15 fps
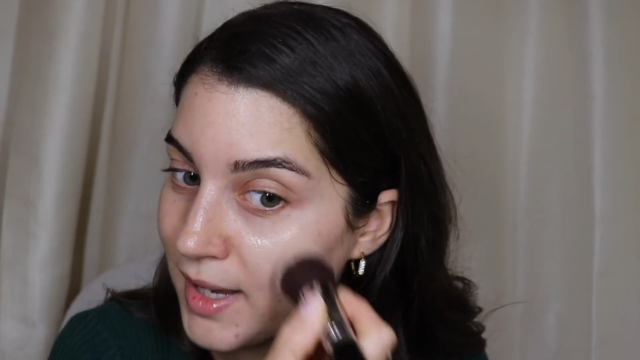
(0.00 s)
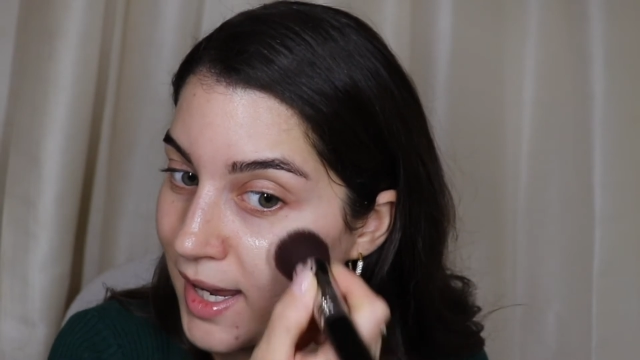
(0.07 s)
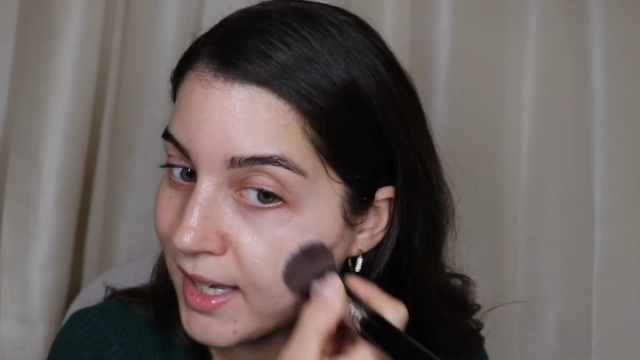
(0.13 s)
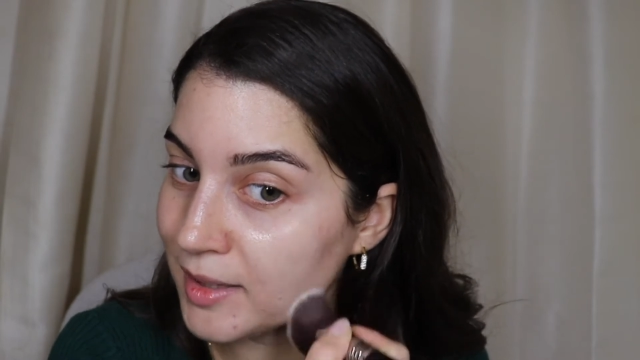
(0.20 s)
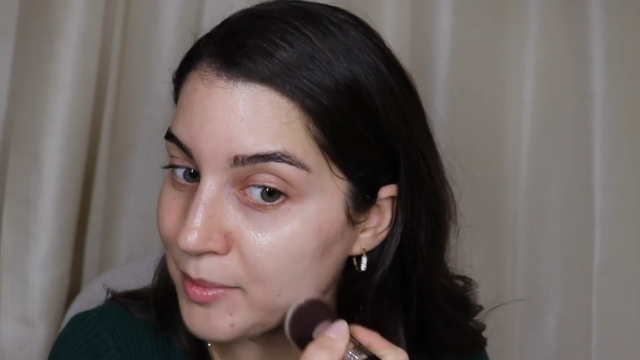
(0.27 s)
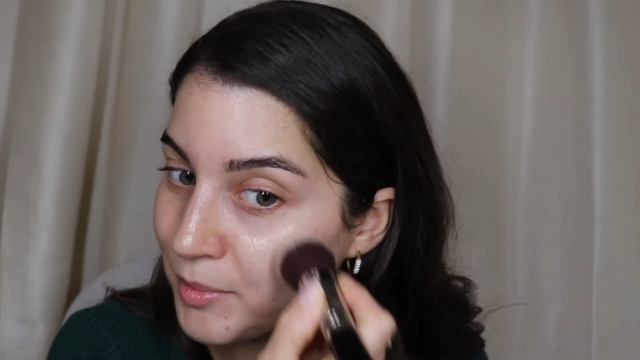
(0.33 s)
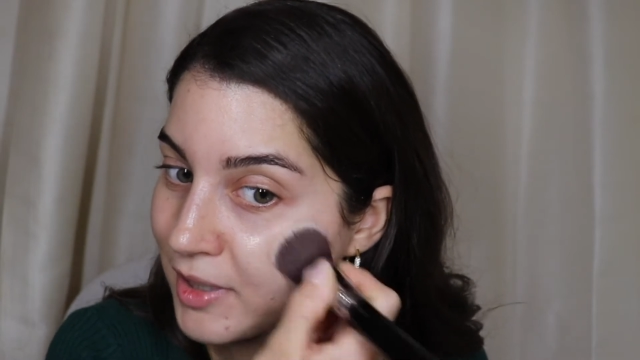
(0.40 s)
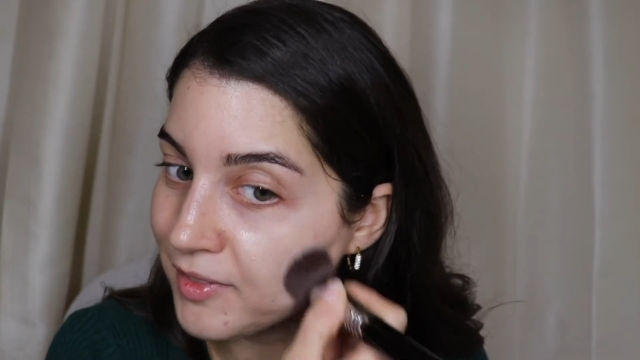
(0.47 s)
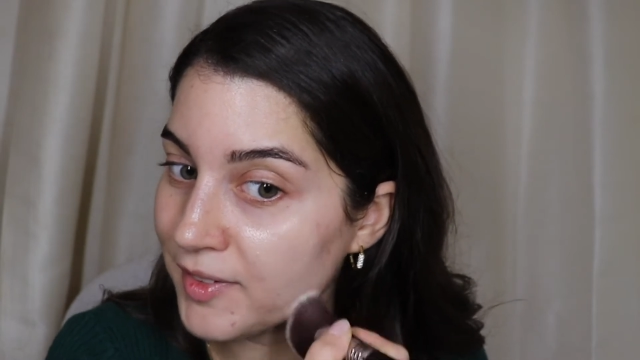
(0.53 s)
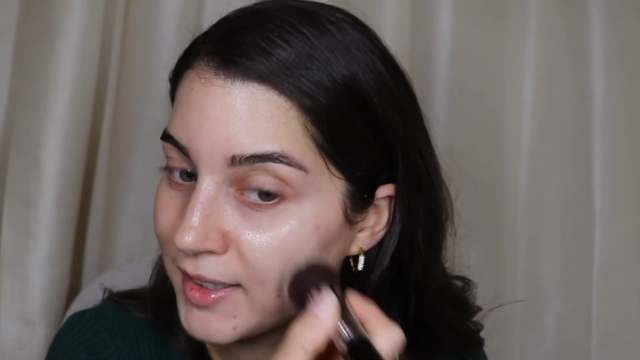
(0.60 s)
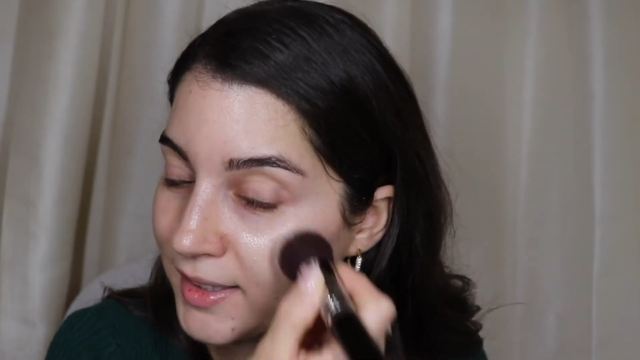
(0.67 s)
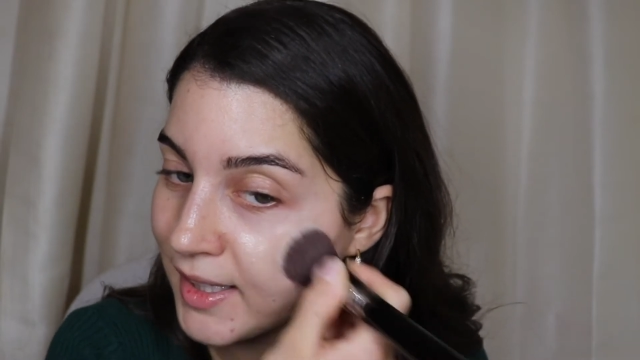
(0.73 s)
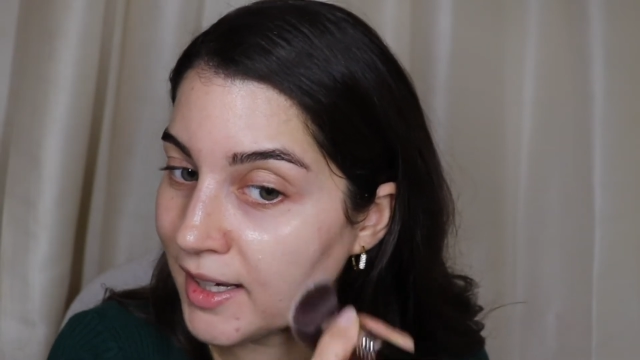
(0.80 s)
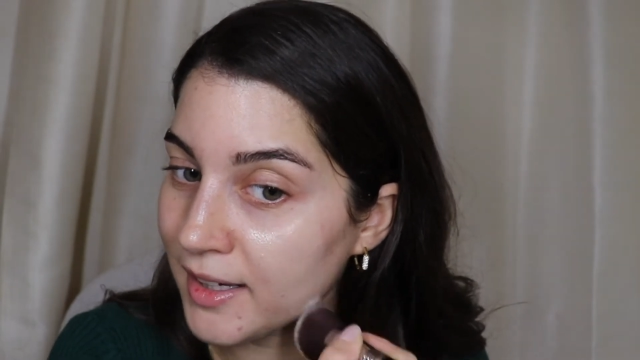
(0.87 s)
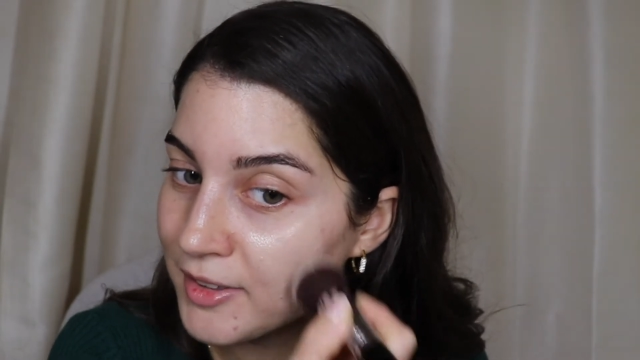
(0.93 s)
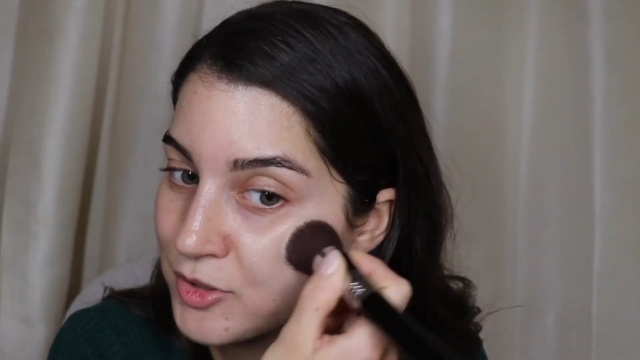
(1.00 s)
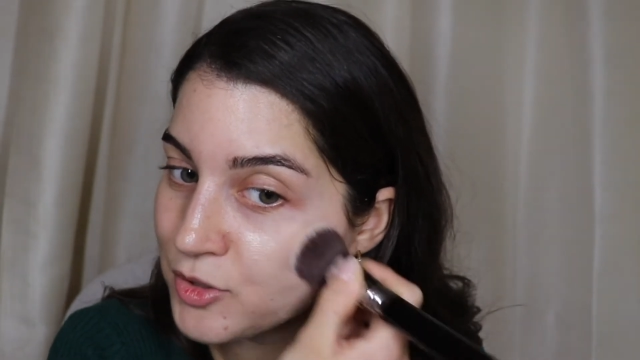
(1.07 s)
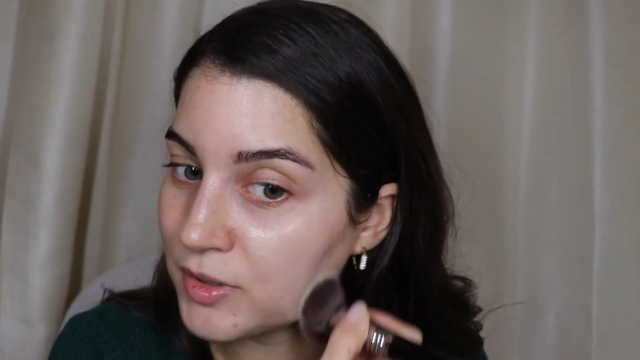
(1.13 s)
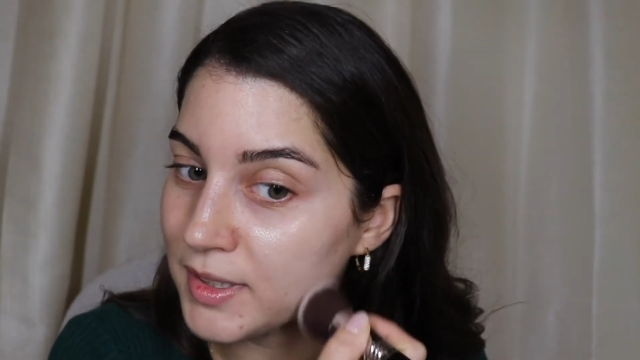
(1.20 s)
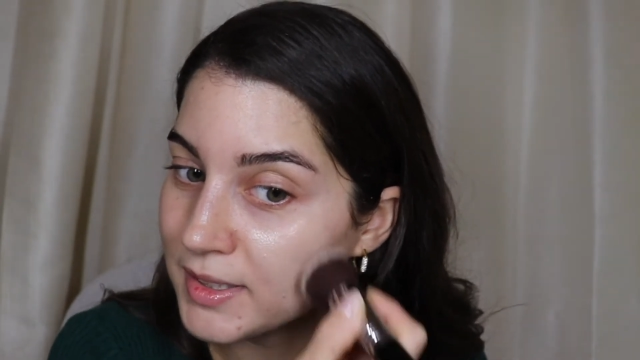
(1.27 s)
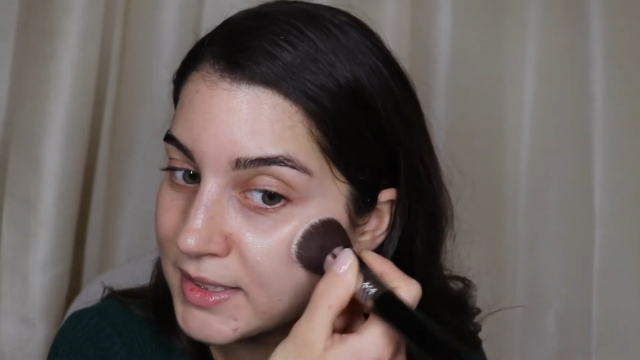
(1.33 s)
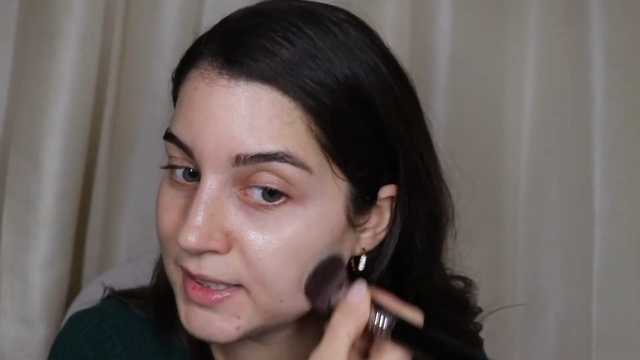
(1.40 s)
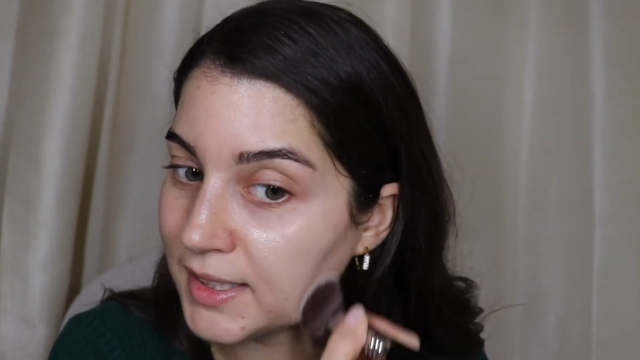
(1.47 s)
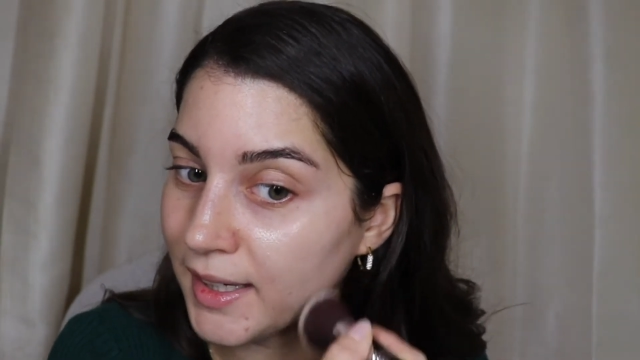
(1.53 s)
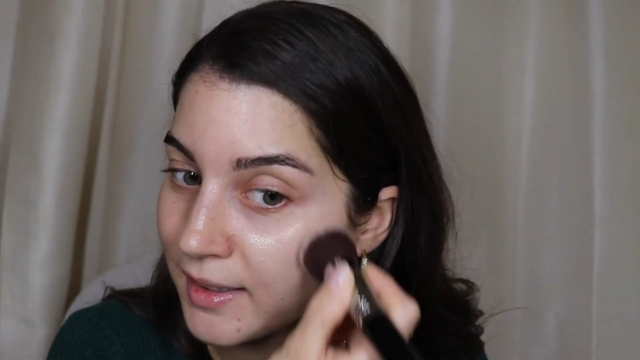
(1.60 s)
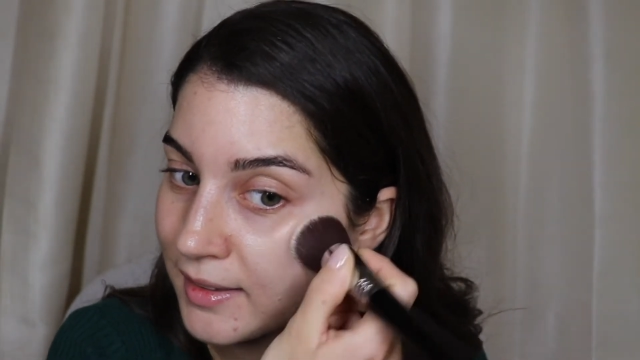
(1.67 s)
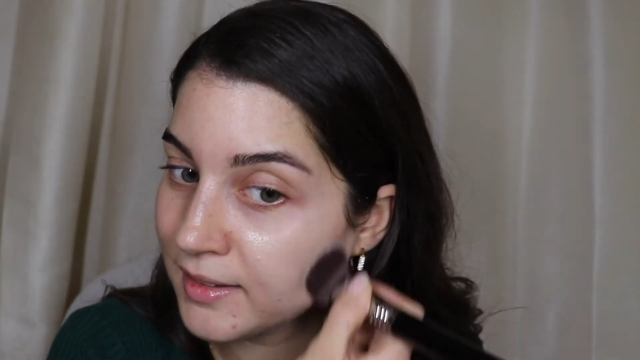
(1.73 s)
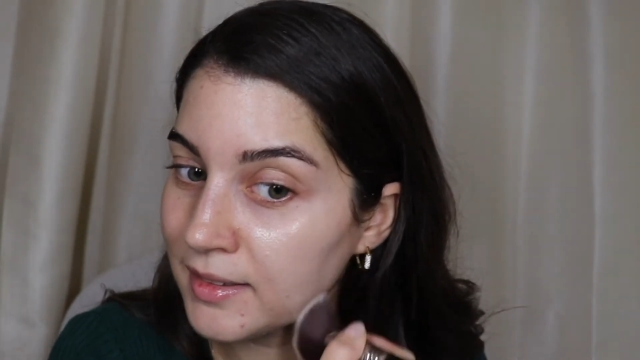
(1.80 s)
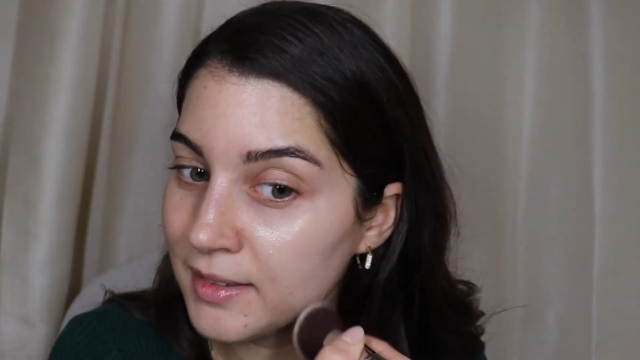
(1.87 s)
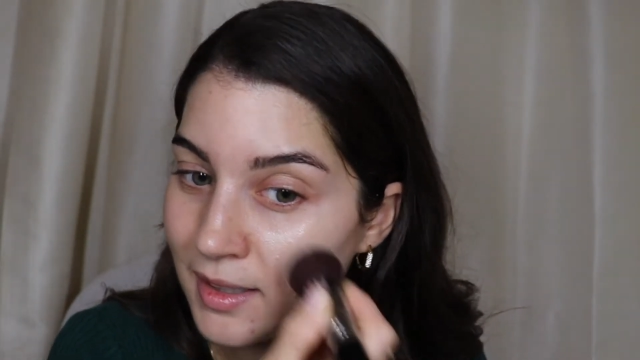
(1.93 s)
and buffing that into the
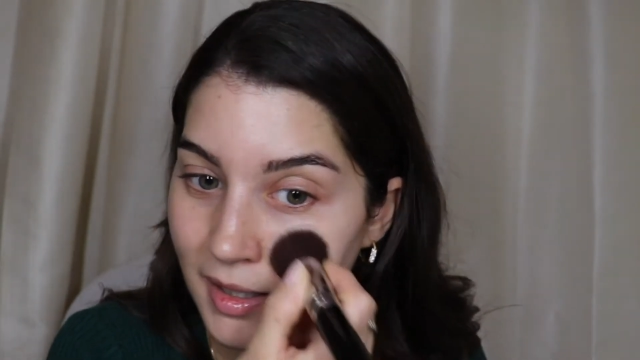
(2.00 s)
skin.